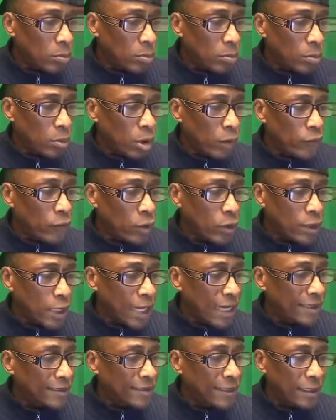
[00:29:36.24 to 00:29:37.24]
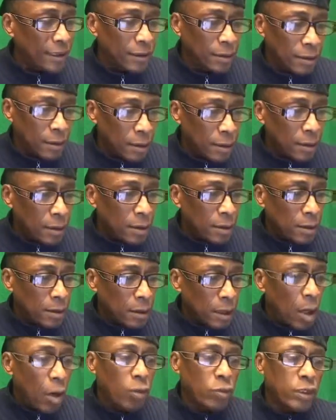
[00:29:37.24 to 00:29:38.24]
Love your content.
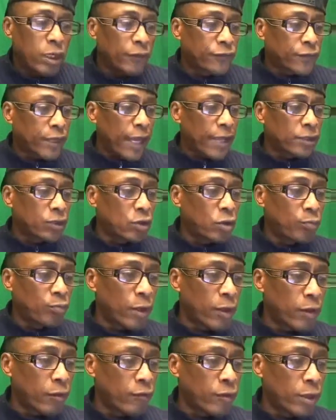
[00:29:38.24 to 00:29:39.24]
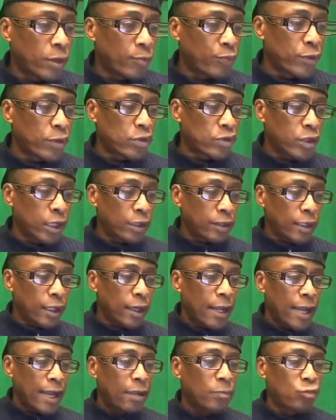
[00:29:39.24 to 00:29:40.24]
Oh, give thanks, good brother. Really appreciate that.
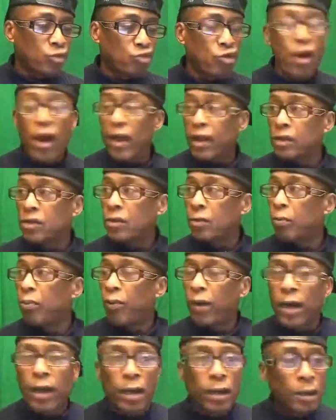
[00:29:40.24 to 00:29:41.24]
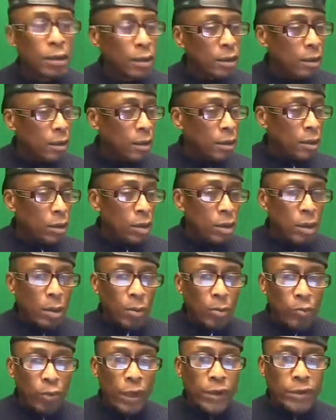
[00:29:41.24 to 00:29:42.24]
I am trying to bring
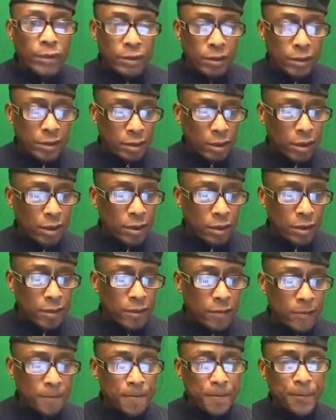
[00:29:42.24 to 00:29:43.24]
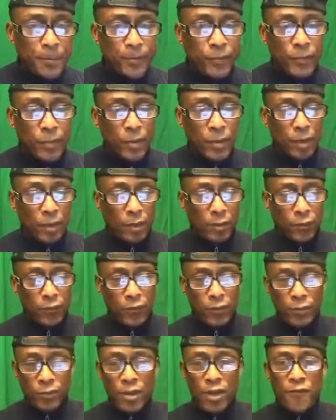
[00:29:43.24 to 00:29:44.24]
brothers and sisters
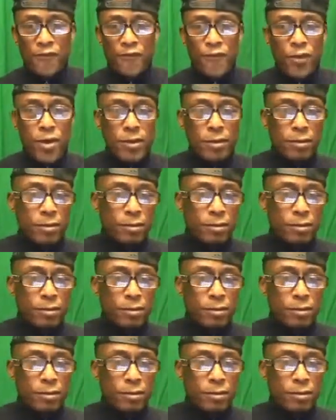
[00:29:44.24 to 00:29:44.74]
from different